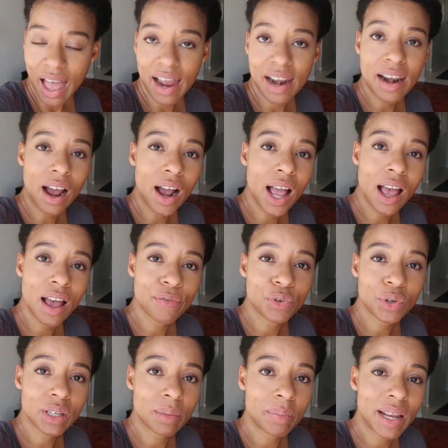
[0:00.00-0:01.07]
And now I have
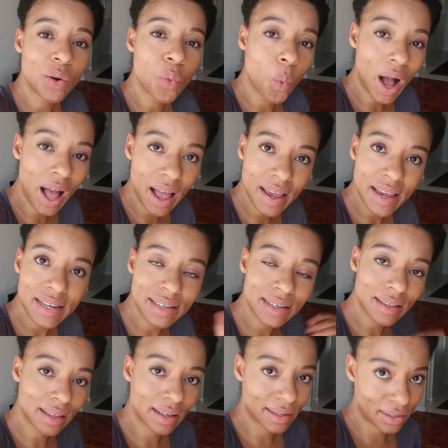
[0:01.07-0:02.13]
to explain why I
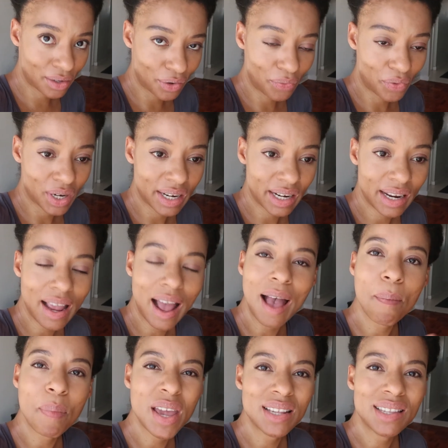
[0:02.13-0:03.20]
did things differently.
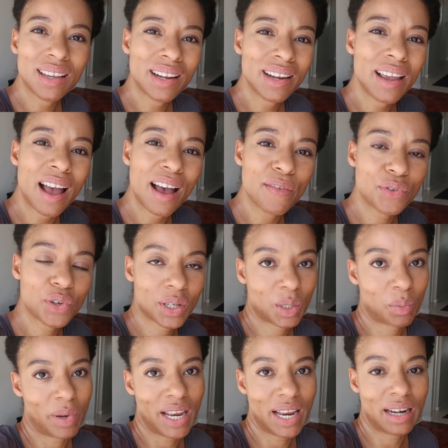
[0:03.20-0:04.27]
I basically have to
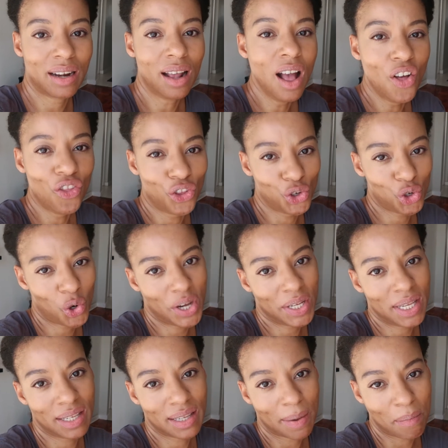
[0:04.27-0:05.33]
explain the
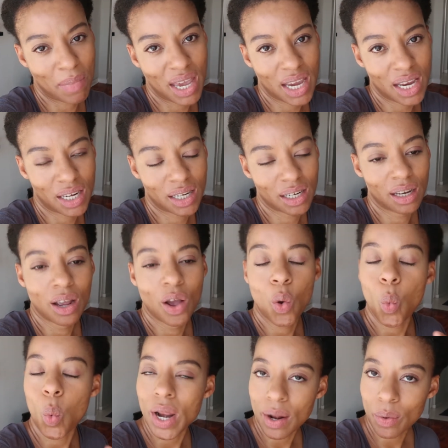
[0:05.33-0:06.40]
choices I made
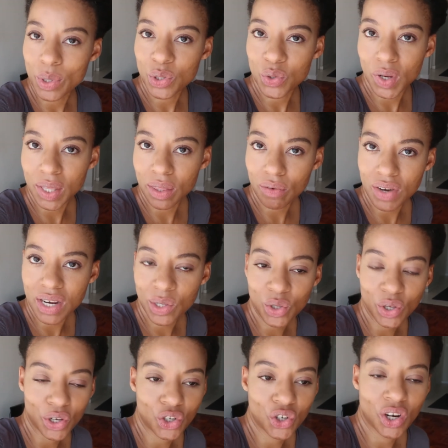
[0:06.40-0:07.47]
when I was doing the
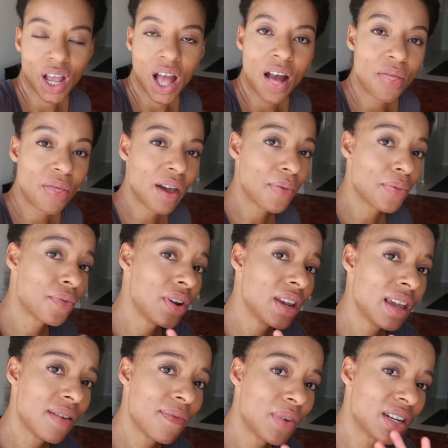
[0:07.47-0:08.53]
research. There are
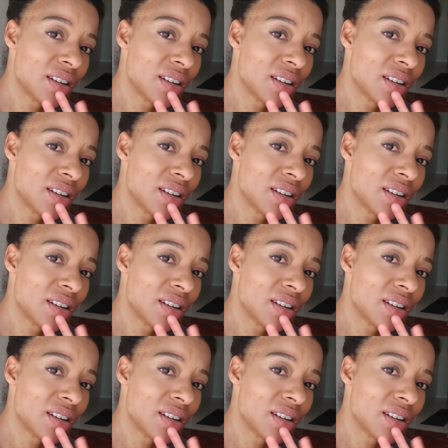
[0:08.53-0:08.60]
three